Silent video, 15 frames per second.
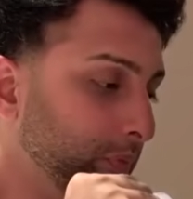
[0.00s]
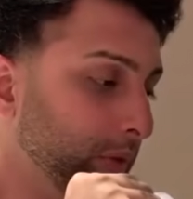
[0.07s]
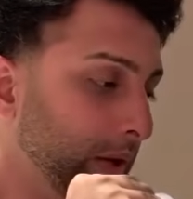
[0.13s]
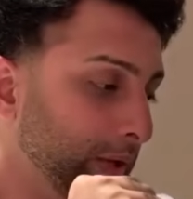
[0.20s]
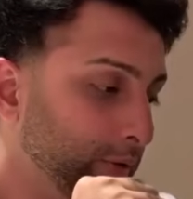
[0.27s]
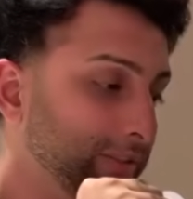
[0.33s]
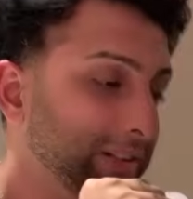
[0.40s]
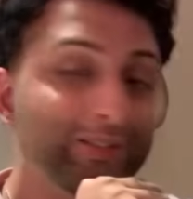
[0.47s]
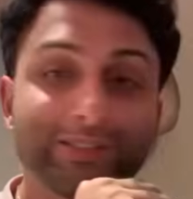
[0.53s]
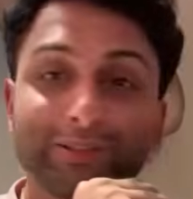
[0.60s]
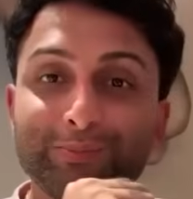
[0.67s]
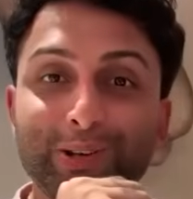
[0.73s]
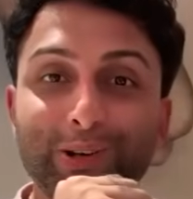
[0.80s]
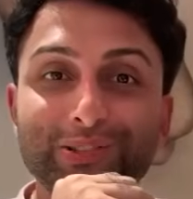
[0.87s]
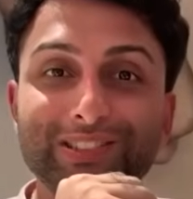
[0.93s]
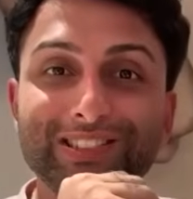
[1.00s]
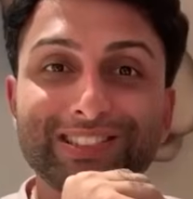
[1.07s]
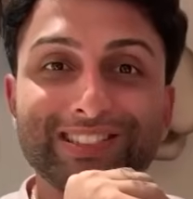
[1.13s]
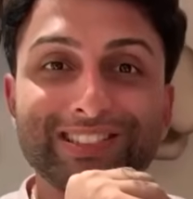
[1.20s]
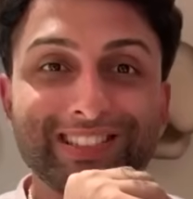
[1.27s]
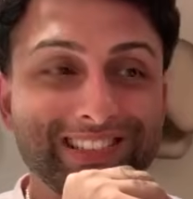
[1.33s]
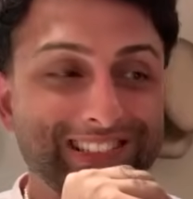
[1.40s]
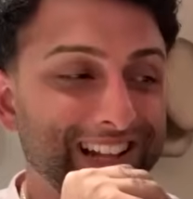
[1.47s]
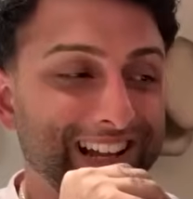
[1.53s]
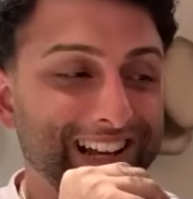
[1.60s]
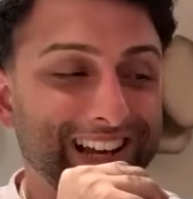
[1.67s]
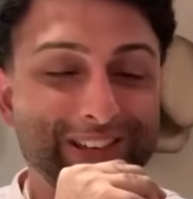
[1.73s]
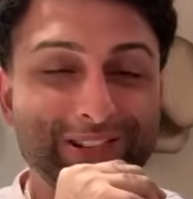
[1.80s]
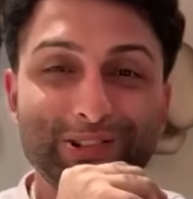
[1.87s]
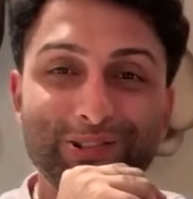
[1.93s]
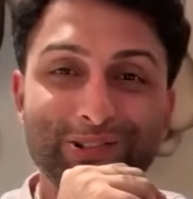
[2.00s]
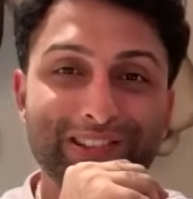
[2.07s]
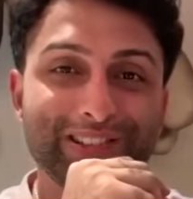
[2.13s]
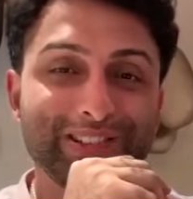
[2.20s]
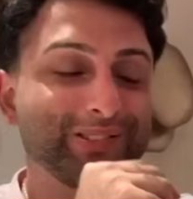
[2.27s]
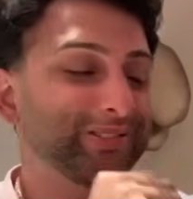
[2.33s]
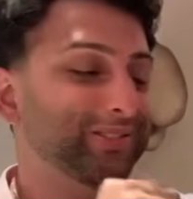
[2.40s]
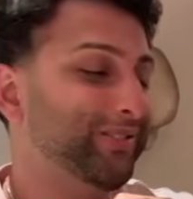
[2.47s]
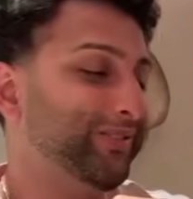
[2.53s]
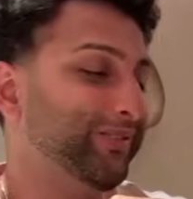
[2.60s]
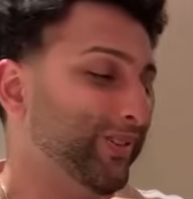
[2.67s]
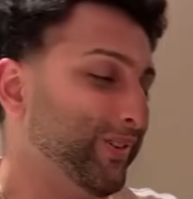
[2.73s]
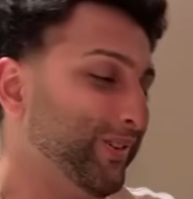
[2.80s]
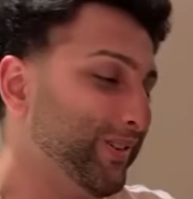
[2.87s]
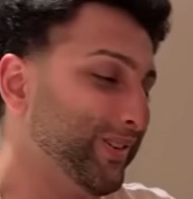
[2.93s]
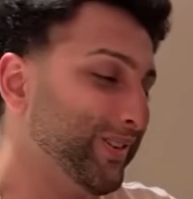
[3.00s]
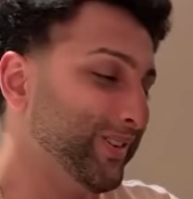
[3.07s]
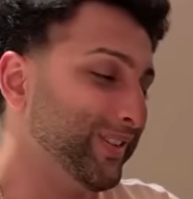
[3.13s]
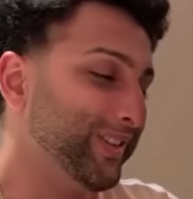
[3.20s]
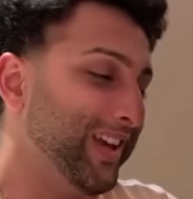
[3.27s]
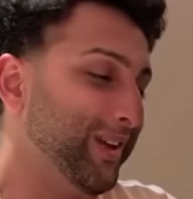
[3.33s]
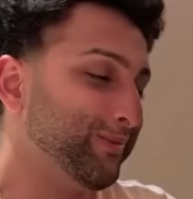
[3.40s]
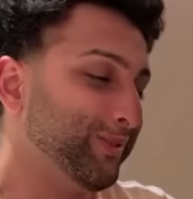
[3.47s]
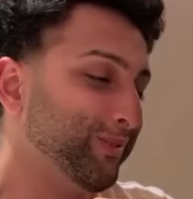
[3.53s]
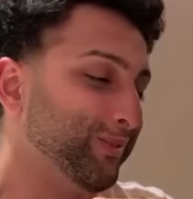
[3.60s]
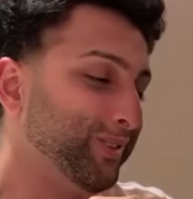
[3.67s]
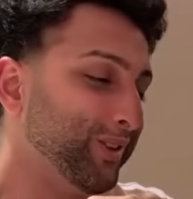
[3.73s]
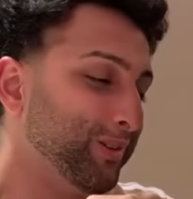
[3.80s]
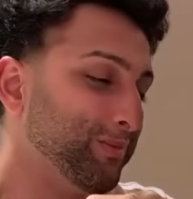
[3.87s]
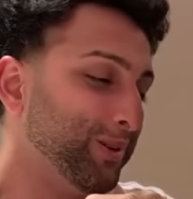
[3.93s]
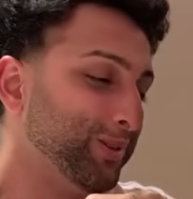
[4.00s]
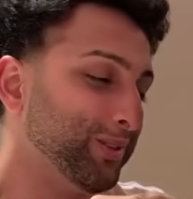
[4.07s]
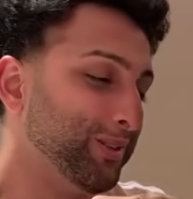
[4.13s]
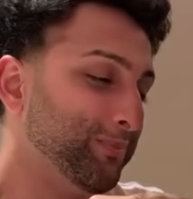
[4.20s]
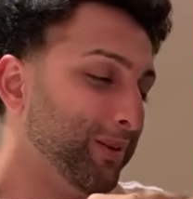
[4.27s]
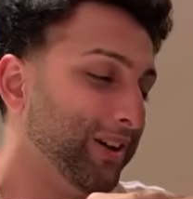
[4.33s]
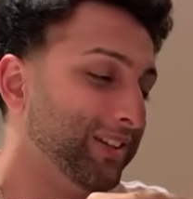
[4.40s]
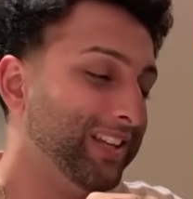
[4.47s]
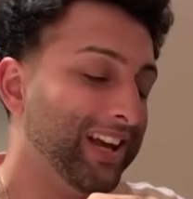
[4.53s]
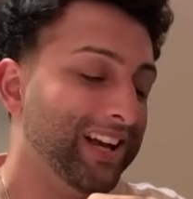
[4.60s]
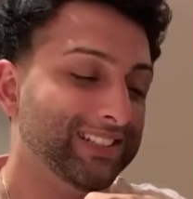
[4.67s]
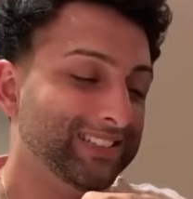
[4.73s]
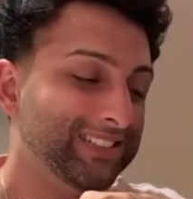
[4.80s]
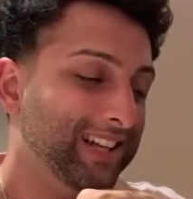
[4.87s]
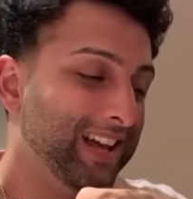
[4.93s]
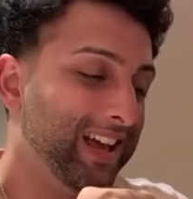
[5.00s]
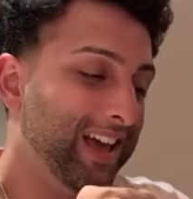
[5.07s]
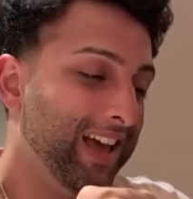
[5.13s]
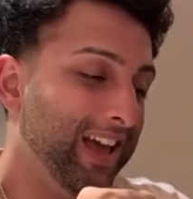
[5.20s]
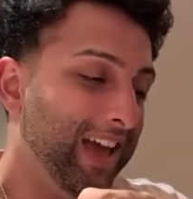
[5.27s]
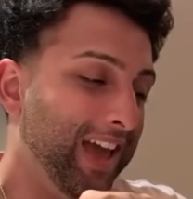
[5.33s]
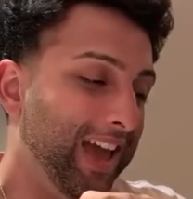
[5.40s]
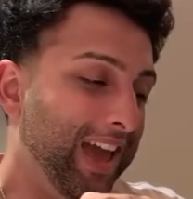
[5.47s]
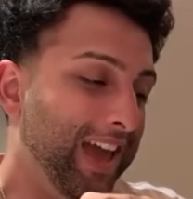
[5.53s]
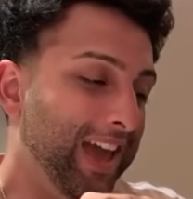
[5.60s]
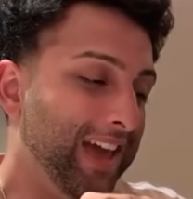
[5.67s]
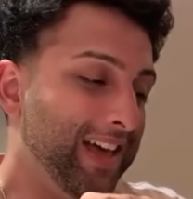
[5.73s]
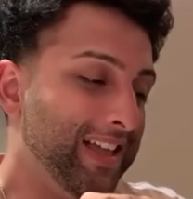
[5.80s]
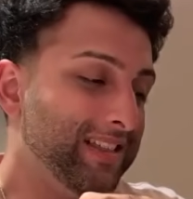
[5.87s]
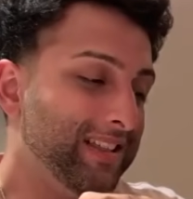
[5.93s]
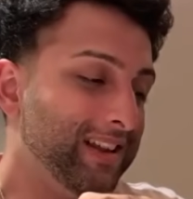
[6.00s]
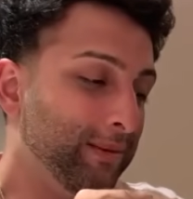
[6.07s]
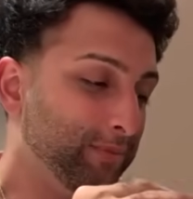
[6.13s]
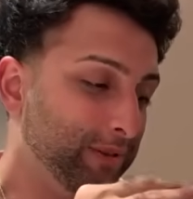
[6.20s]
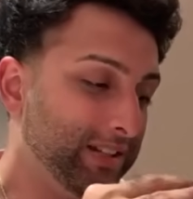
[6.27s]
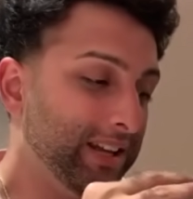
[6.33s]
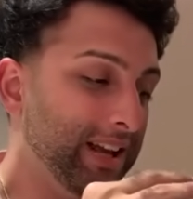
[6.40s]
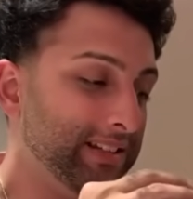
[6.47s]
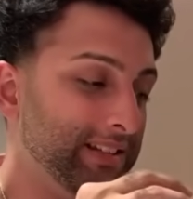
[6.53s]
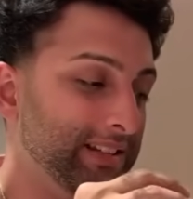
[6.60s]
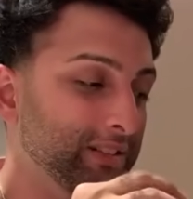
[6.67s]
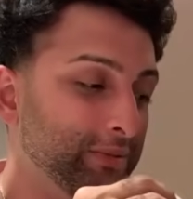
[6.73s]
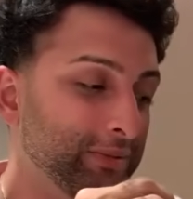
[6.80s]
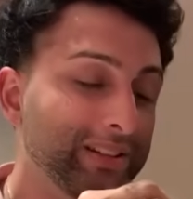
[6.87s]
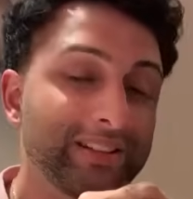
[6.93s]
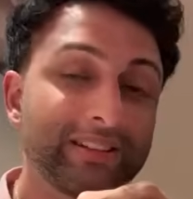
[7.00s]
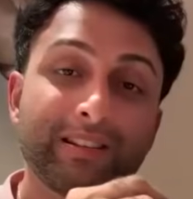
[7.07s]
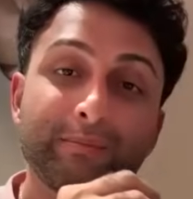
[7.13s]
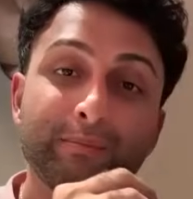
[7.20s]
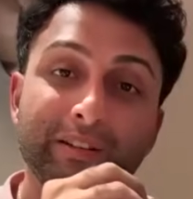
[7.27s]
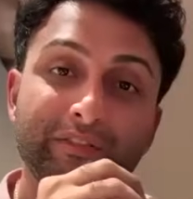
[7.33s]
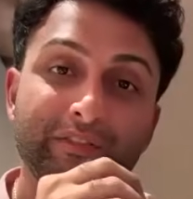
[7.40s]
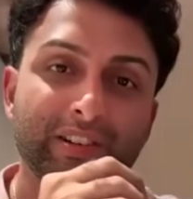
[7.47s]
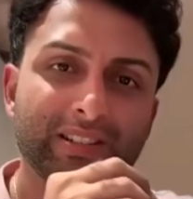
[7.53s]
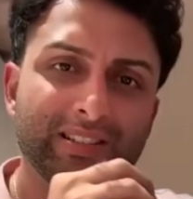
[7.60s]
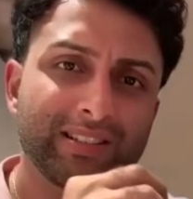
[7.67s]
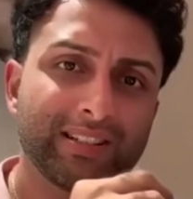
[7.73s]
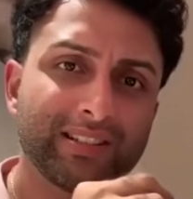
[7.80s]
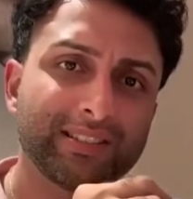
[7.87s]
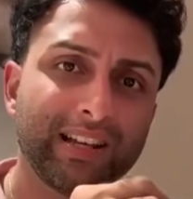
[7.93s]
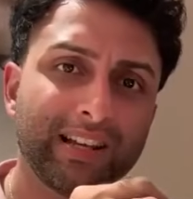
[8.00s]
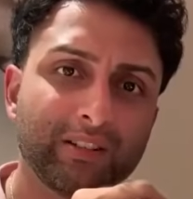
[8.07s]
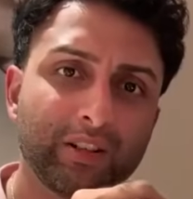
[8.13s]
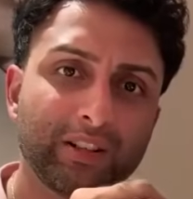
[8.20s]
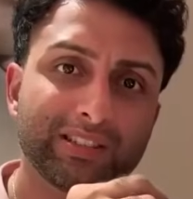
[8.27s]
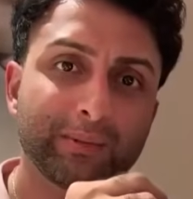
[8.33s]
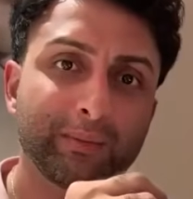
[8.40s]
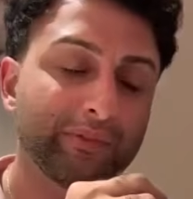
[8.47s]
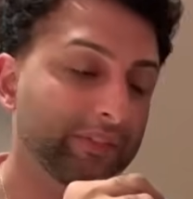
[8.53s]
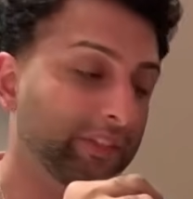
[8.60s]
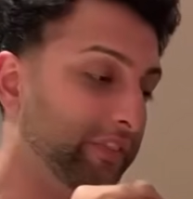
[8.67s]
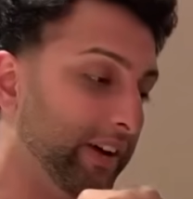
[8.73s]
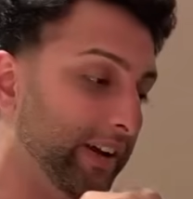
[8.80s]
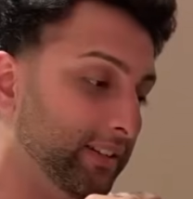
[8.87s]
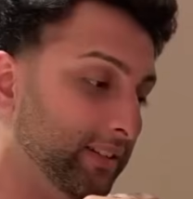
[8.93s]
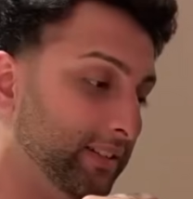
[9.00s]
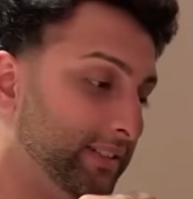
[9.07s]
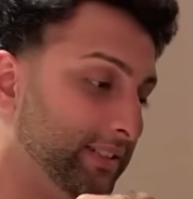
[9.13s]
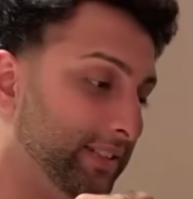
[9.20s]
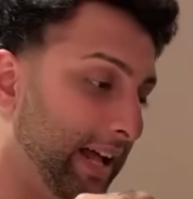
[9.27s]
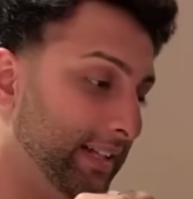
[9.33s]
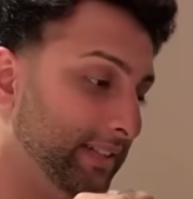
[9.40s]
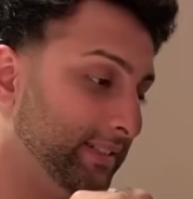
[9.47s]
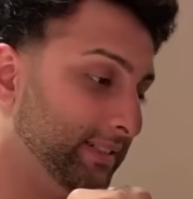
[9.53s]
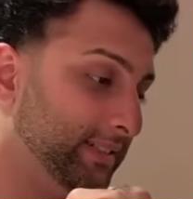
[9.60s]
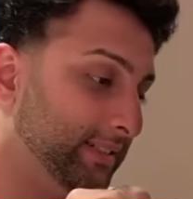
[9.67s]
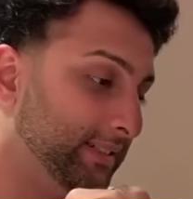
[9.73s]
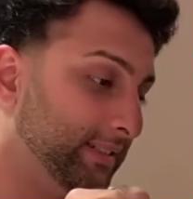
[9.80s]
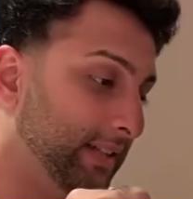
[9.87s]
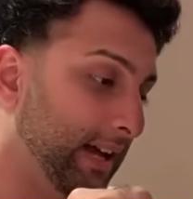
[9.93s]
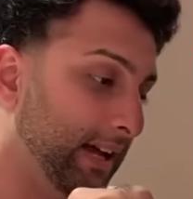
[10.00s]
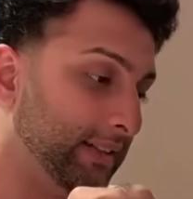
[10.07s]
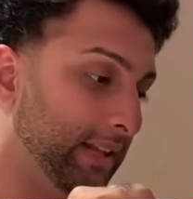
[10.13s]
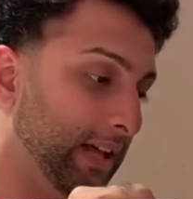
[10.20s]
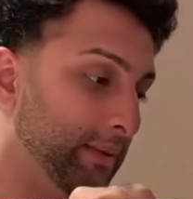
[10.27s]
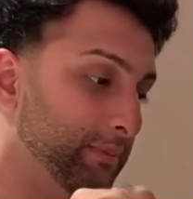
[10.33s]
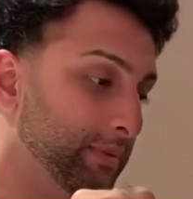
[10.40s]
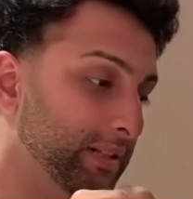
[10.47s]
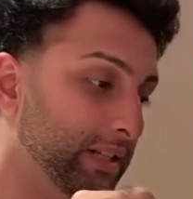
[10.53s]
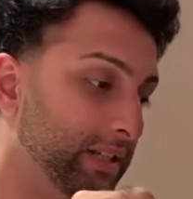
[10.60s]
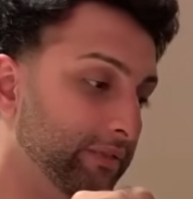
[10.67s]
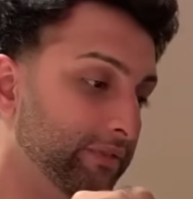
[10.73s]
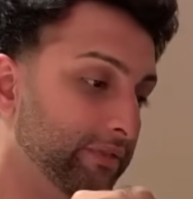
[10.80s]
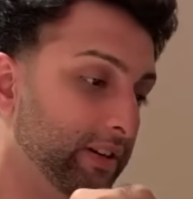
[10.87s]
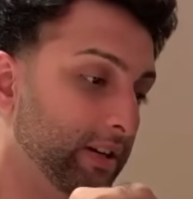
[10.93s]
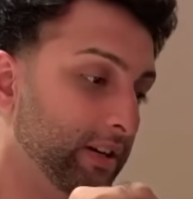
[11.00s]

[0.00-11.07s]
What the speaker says: I took down some notes like I usually do for the games I want to talk about on the podcast. And I'm going to get into it. But first, let's take a look at some of the final stats that I believe